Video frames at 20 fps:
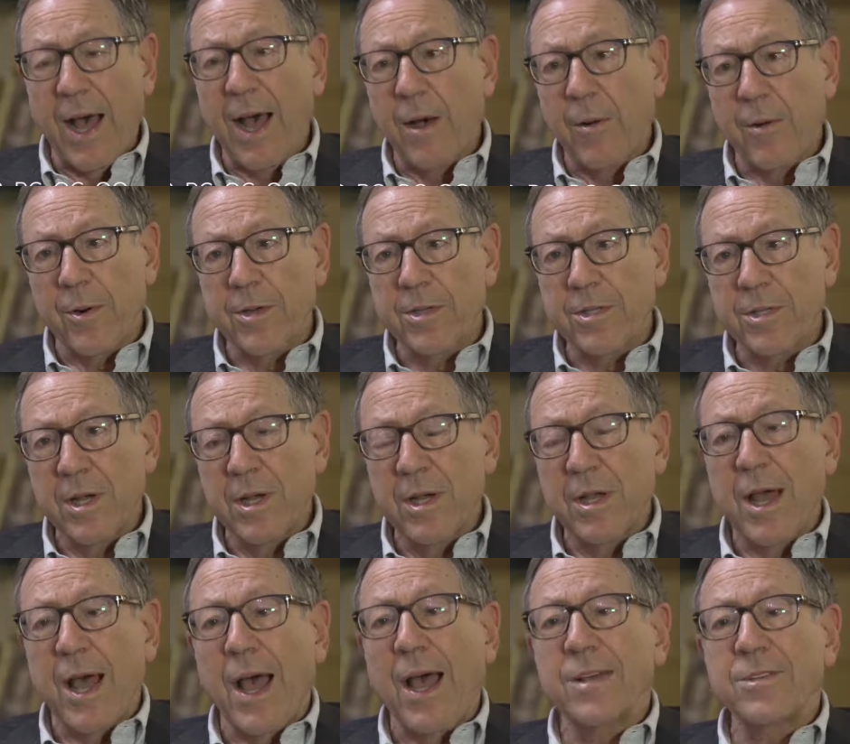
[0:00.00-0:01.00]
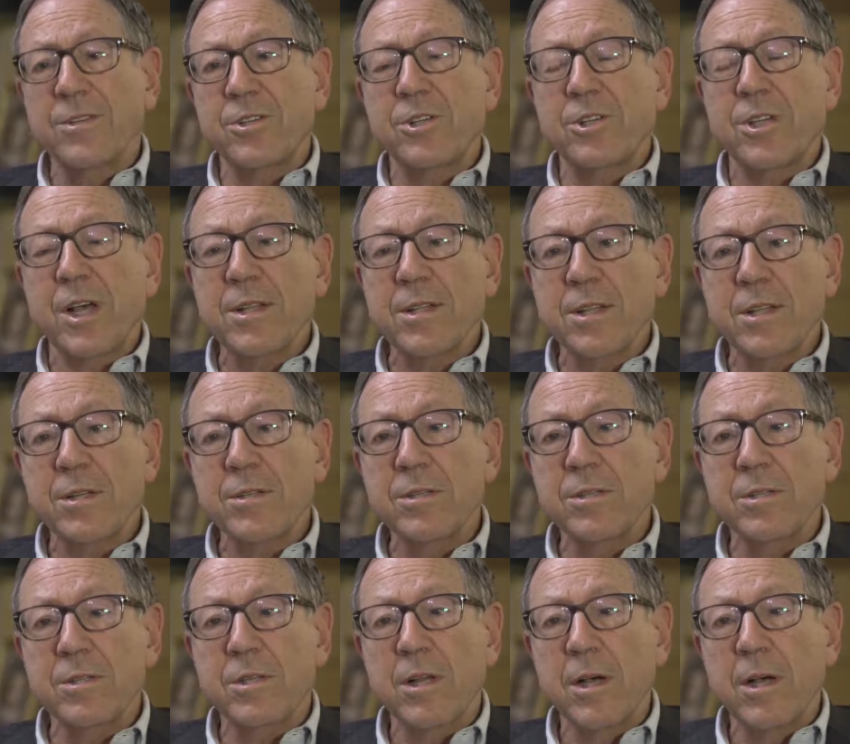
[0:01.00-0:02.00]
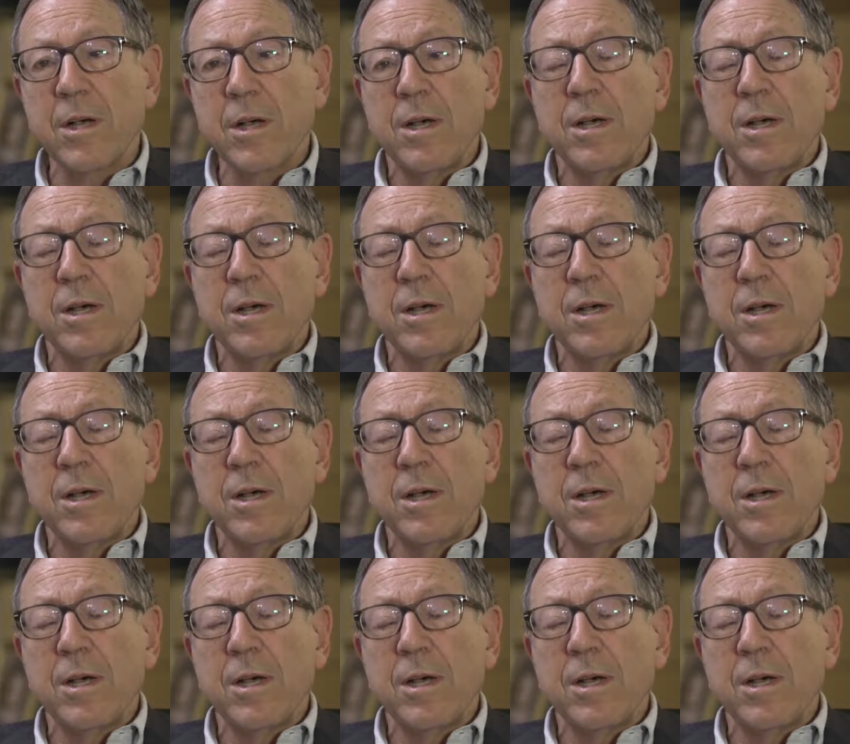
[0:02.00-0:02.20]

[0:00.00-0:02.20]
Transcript: hours, and sentenced